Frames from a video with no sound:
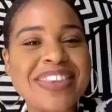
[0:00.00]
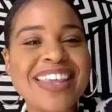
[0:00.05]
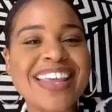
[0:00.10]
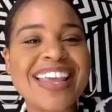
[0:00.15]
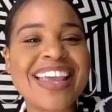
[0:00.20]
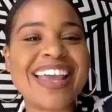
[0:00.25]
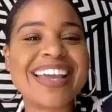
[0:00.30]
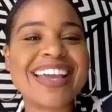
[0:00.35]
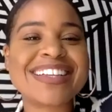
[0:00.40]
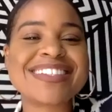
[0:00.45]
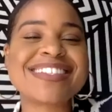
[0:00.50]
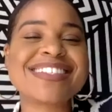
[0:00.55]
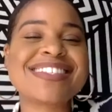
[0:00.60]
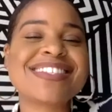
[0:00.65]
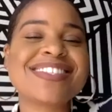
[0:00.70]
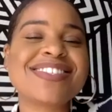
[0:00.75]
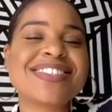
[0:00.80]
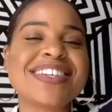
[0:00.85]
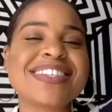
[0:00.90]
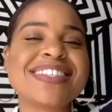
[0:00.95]
It's
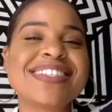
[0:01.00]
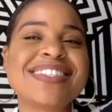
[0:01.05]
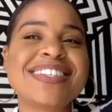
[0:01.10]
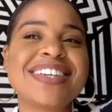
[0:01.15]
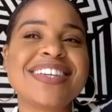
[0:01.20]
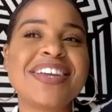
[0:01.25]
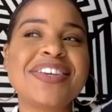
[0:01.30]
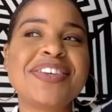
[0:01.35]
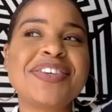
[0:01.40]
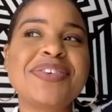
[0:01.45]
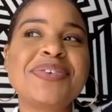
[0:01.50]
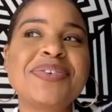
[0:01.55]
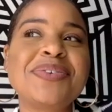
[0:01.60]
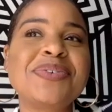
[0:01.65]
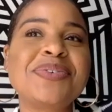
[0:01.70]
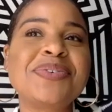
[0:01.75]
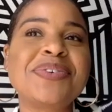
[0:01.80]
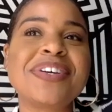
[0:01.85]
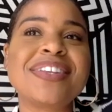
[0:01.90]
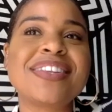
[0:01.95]
just
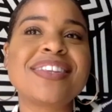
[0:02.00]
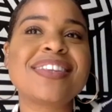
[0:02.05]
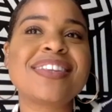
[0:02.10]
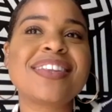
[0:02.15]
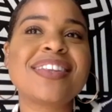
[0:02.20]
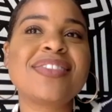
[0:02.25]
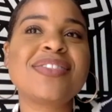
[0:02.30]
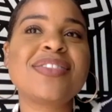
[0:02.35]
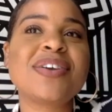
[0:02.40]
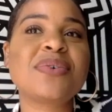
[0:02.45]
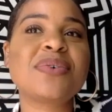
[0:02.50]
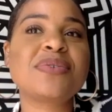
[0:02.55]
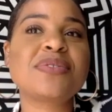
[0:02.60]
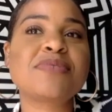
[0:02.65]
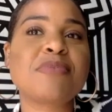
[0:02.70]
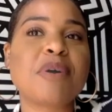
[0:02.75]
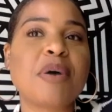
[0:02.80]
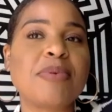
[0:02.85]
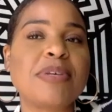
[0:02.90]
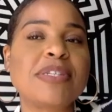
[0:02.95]
those
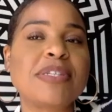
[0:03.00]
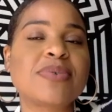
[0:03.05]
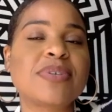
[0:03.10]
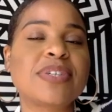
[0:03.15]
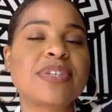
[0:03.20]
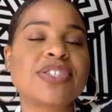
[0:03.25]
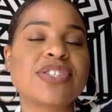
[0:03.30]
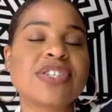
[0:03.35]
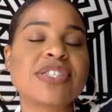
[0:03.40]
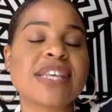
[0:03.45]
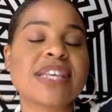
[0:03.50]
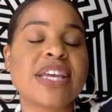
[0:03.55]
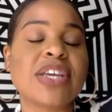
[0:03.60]
moments where you're just like,